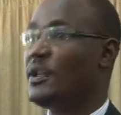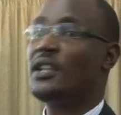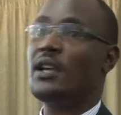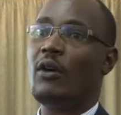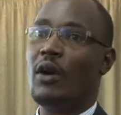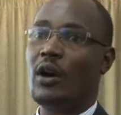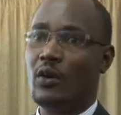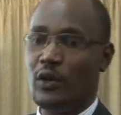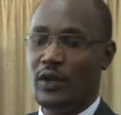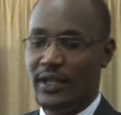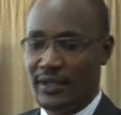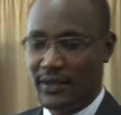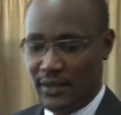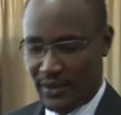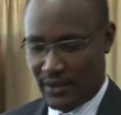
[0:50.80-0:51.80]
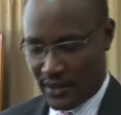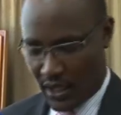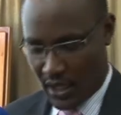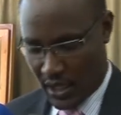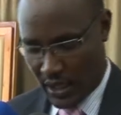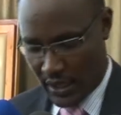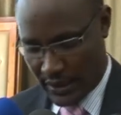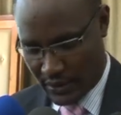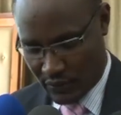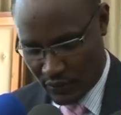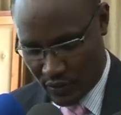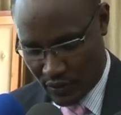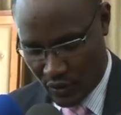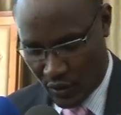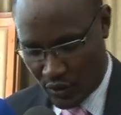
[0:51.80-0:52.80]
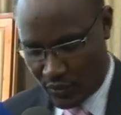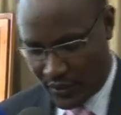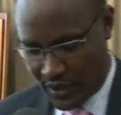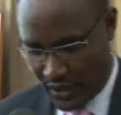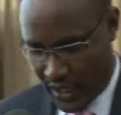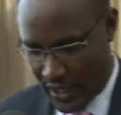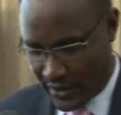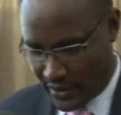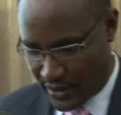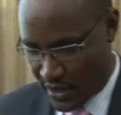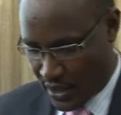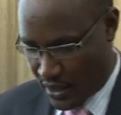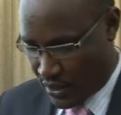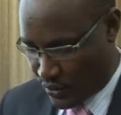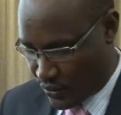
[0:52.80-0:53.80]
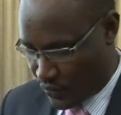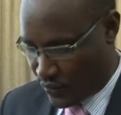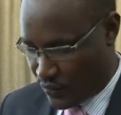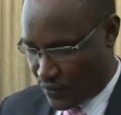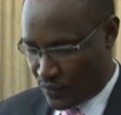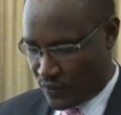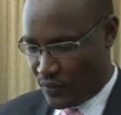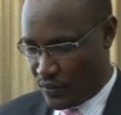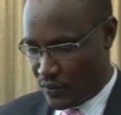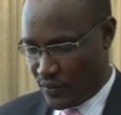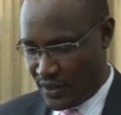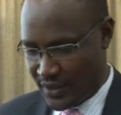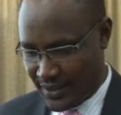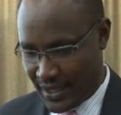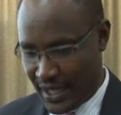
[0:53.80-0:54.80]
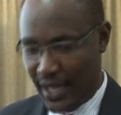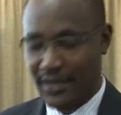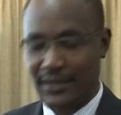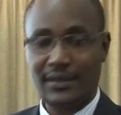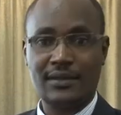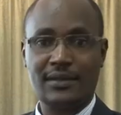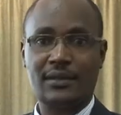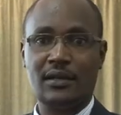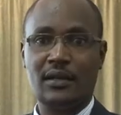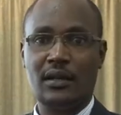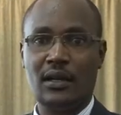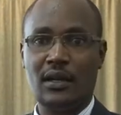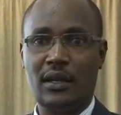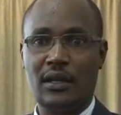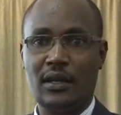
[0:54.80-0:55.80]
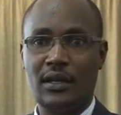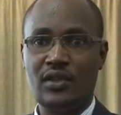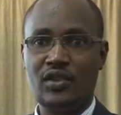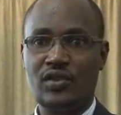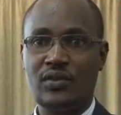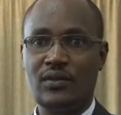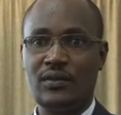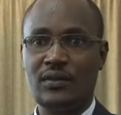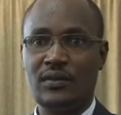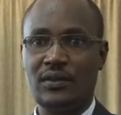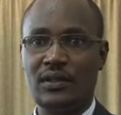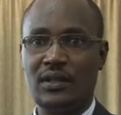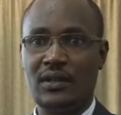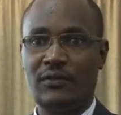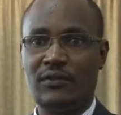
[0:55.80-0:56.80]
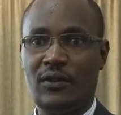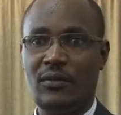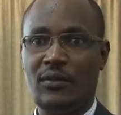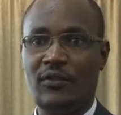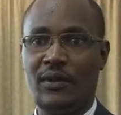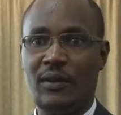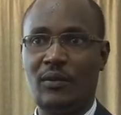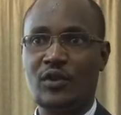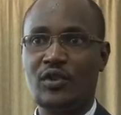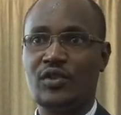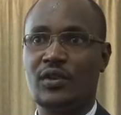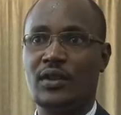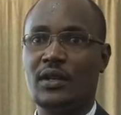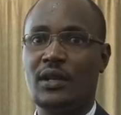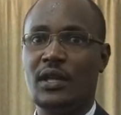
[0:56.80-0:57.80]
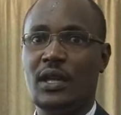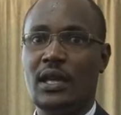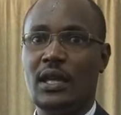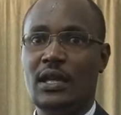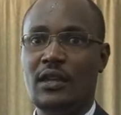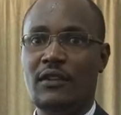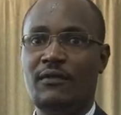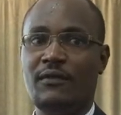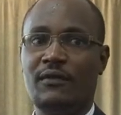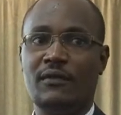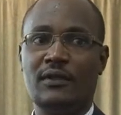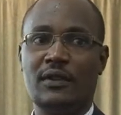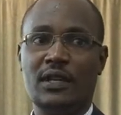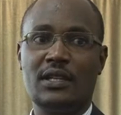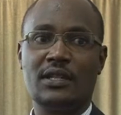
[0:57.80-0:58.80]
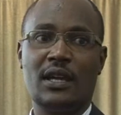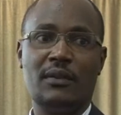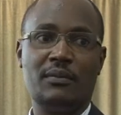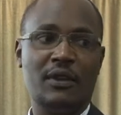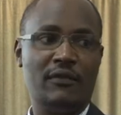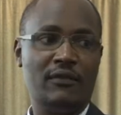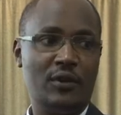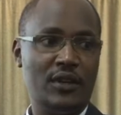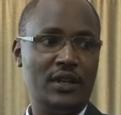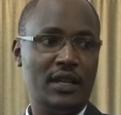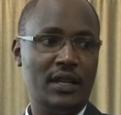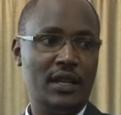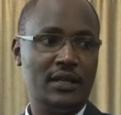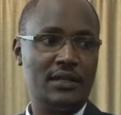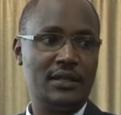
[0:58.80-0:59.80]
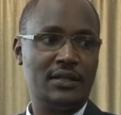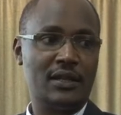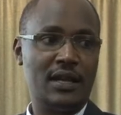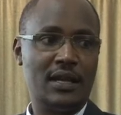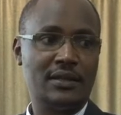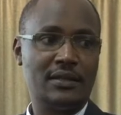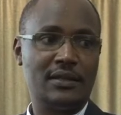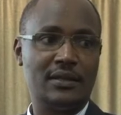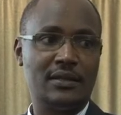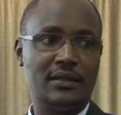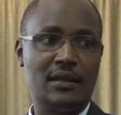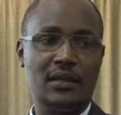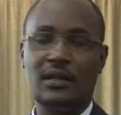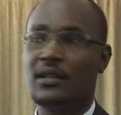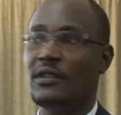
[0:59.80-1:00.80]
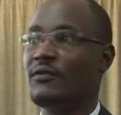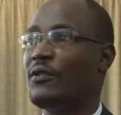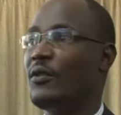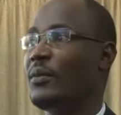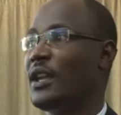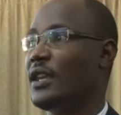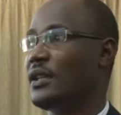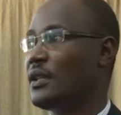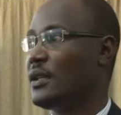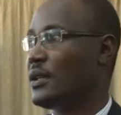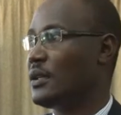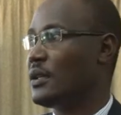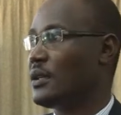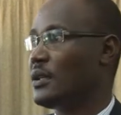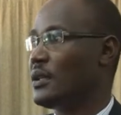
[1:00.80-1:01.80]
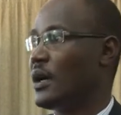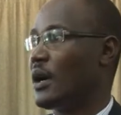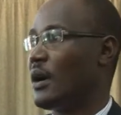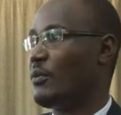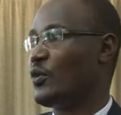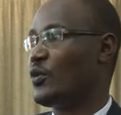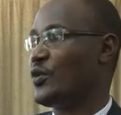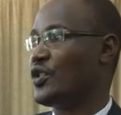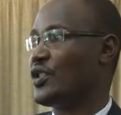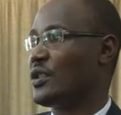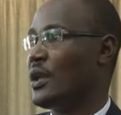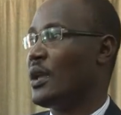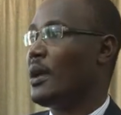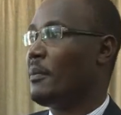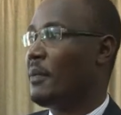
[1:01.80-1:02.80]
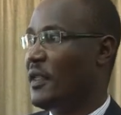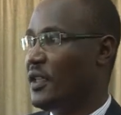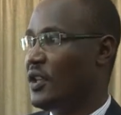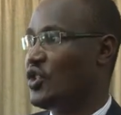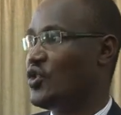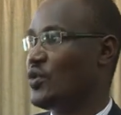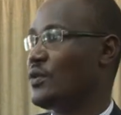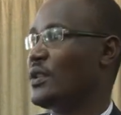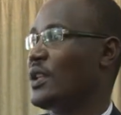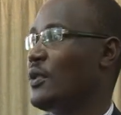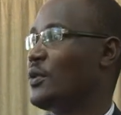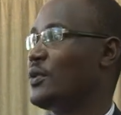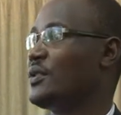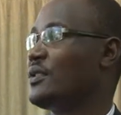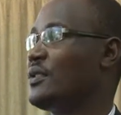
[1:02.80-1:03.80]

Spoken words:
being our colleagues, it would not be right to discuss the issues in form of a motion if it can be avoided and discussed informally in a kamkunji. But the issues are those